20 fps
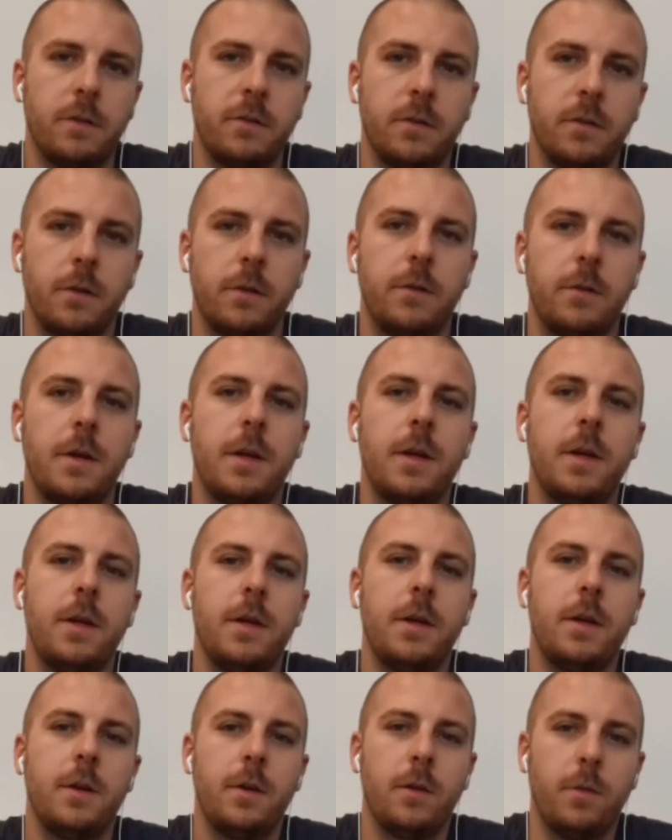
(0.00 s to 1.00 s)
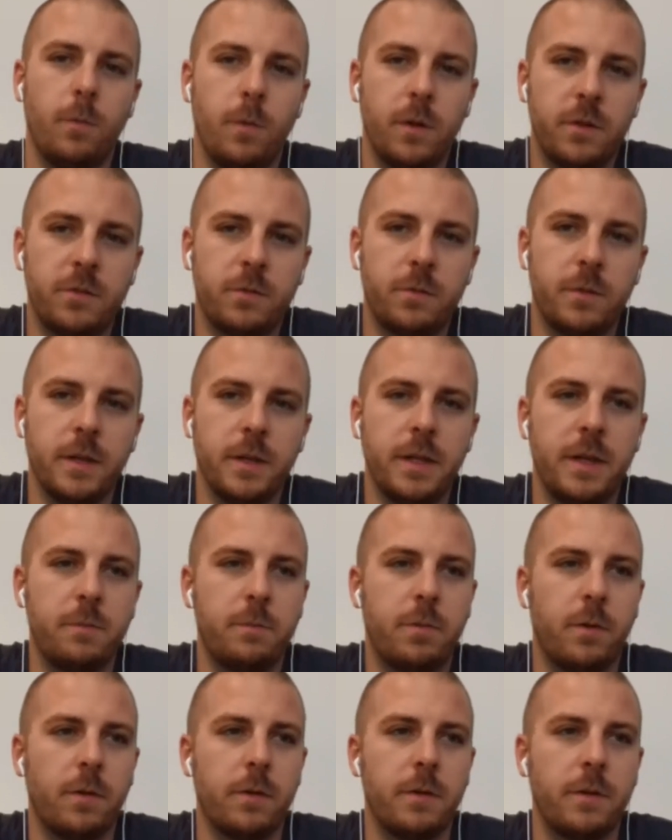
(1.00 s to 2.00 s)
So what's really
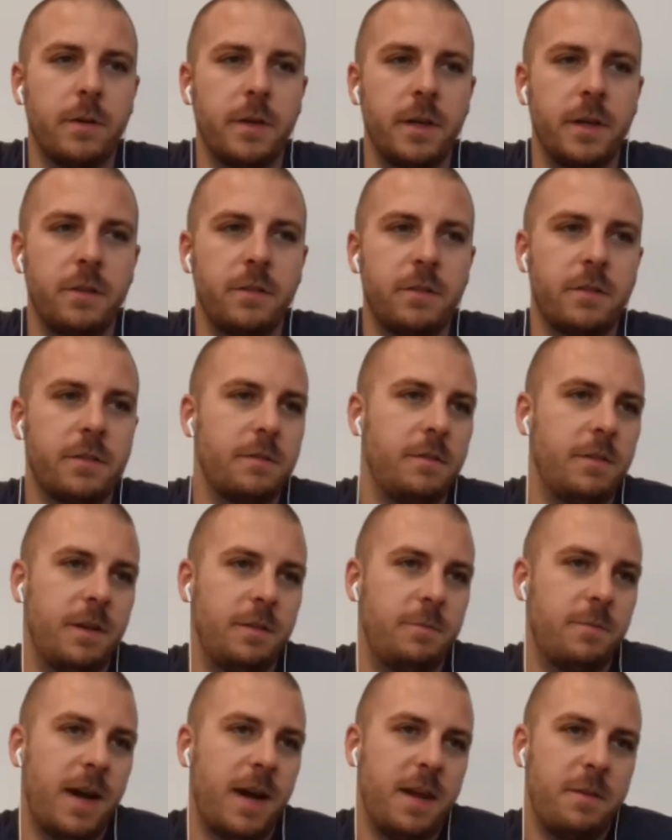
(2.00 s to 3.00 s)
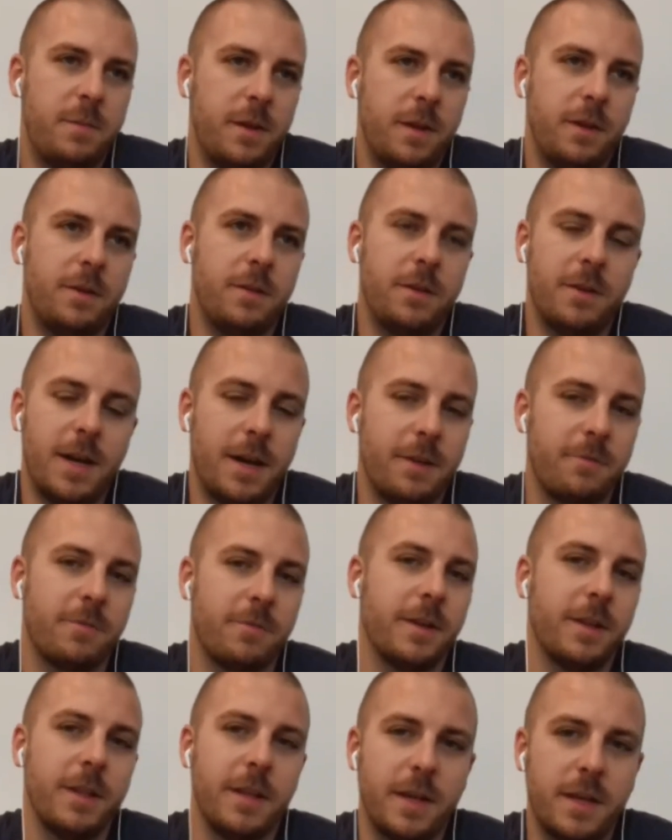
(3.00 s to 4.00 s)
important is, in my opinion, they're not
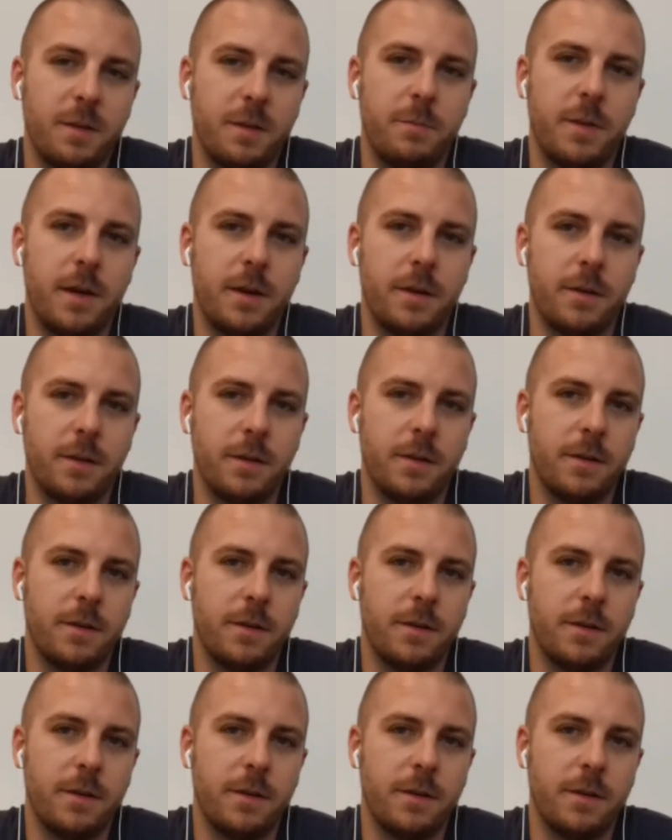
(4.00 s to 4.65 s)
really a competitor.